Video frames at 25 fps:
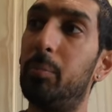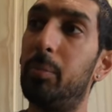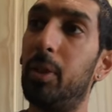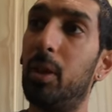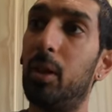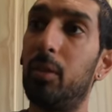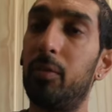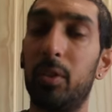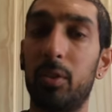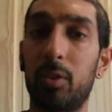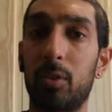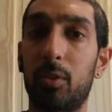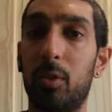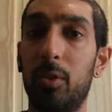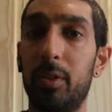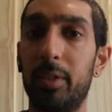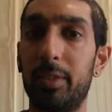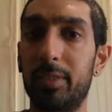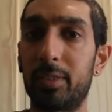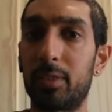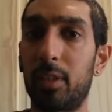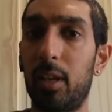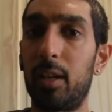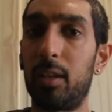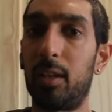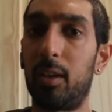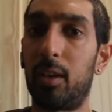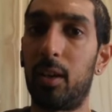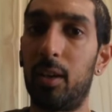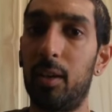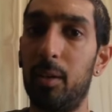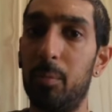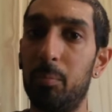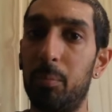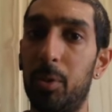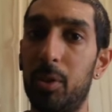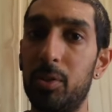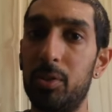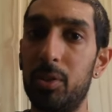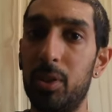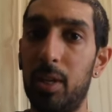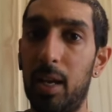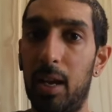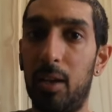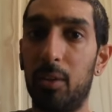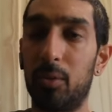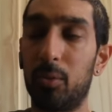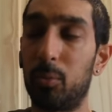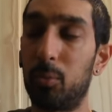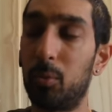PRV and the condense slightly higher and punch it
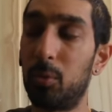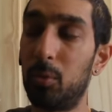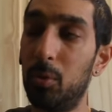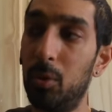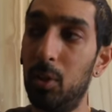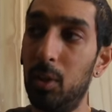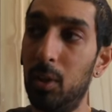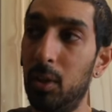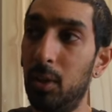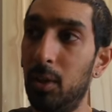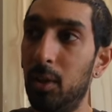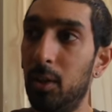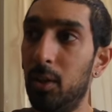out the wall.